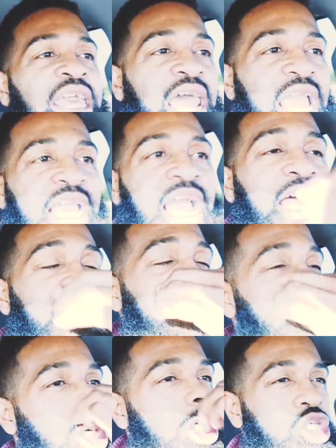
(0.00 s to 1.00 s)
And I gotta
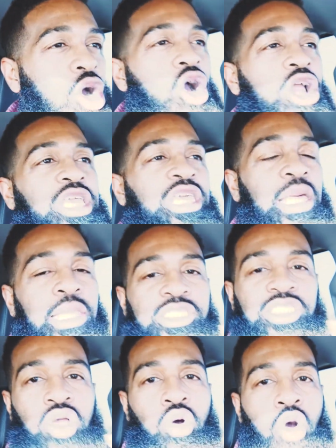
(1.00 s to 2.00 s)
judge R. Kelly
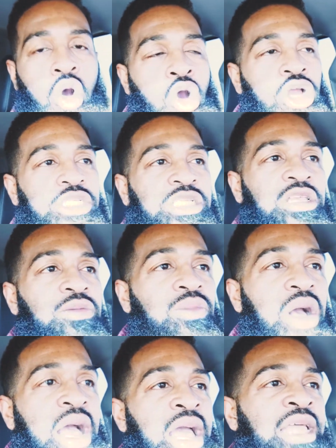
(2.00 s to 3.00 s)
so harshly
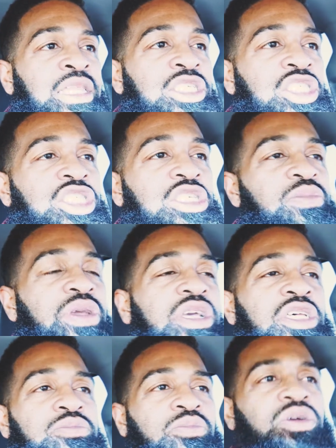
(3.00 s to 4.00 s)
behind this shit
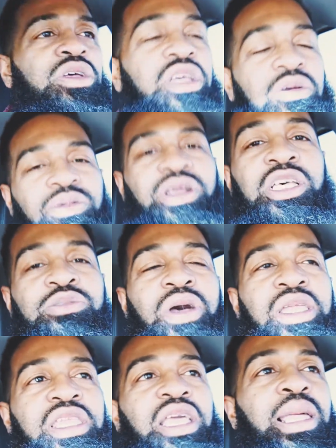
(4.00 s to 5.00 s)
because because
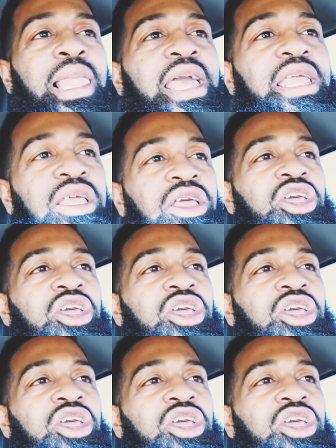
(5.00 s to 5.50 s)
my nigga, like,